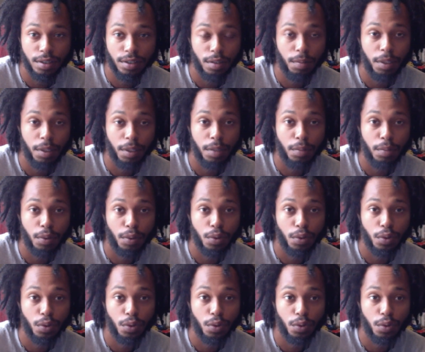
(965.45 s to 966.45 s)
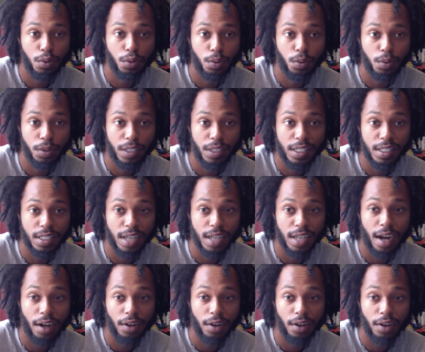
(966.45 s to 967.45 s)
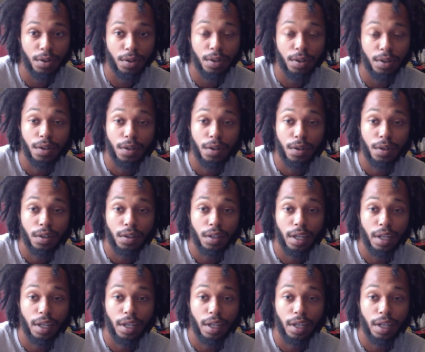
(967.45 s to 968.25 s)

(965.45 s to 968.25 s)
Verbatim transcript: The people who desire the